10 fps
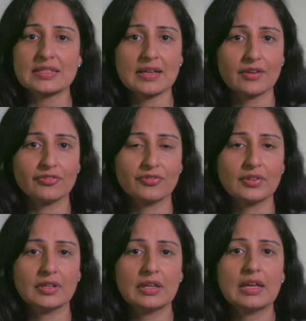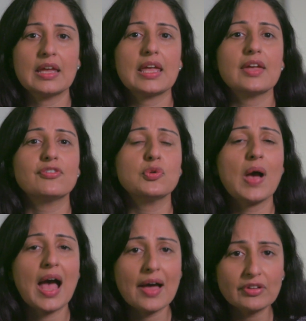enough. If you
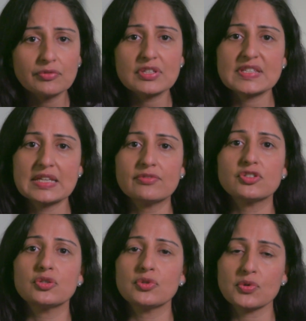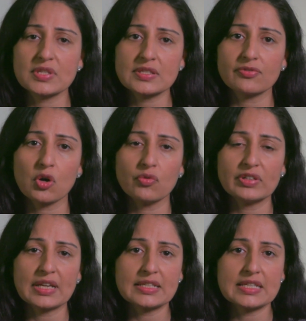haven't received 2 doses of
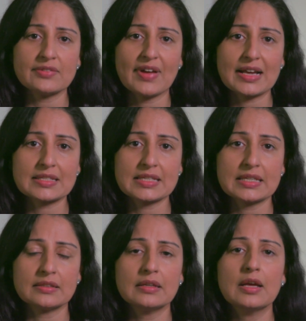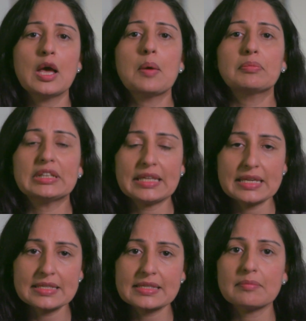COVID-19 vaccine,
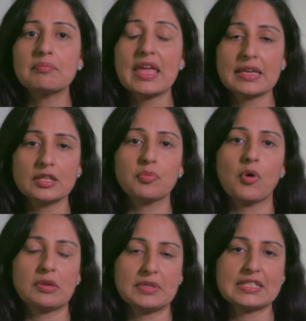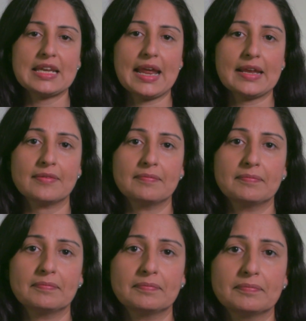please make an appointment today.
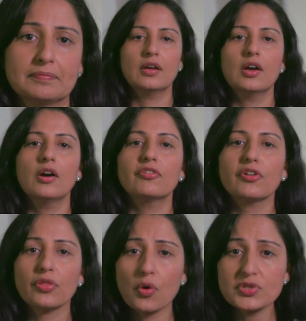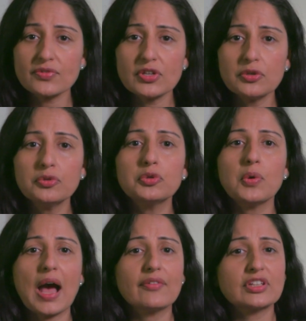For those of you who
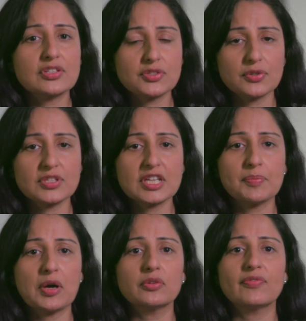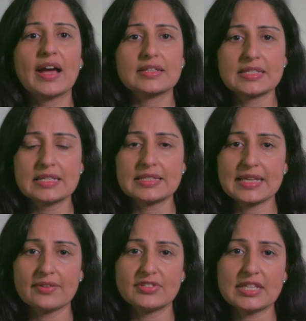have concerns about vaccine
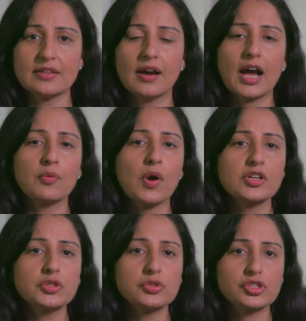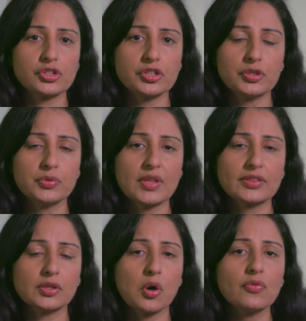safety, I want to assure you that
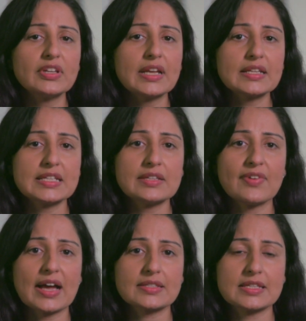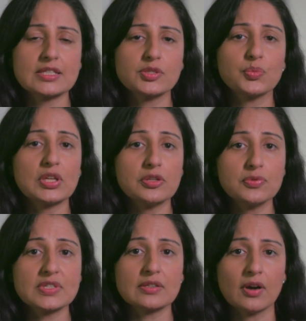the COVID-19 vaccines we
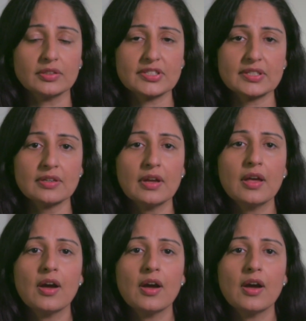use in Halton